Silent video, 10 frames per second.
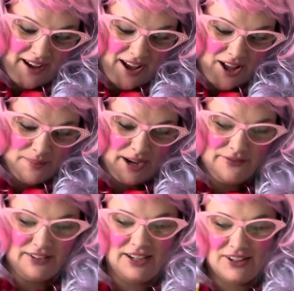all my
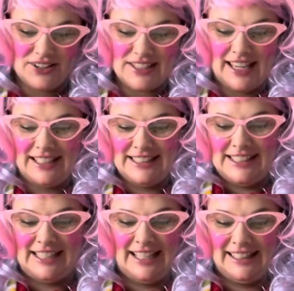fingers, and it's
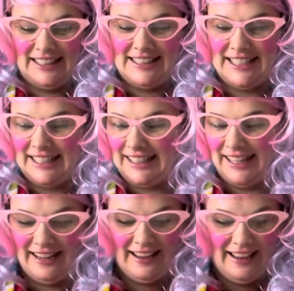tickly, tickly.